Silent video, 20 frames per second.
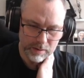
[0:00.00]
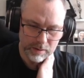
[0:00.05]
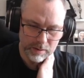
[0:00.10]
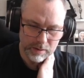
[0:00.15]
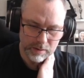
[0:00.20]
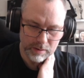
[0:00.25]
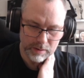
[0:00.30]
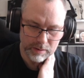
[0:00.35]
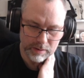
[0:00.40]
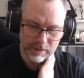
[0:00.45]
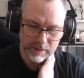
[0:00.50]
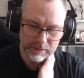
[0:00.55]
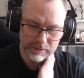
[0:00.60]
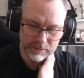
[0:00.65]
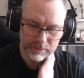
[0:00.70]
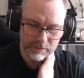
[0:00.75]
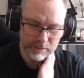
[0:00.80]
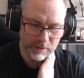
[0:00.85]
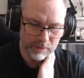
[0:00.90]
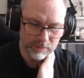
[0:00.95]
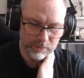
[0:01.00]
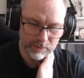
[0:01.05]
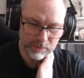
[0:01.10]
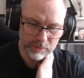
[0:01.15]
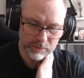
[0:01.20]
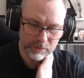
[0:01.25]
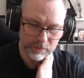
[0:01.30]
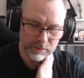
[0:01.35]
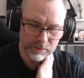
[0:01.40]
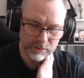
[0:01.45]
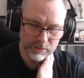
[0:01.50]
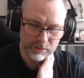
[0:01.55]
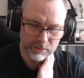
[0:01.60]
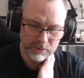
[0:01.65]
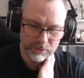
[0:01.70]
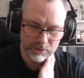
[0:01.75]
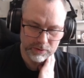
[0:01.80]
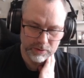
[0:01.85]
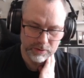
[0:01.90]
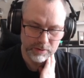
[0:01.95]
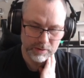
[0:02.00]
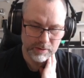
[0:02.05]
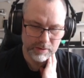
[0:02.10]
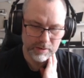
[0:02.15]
Uh, that's no good because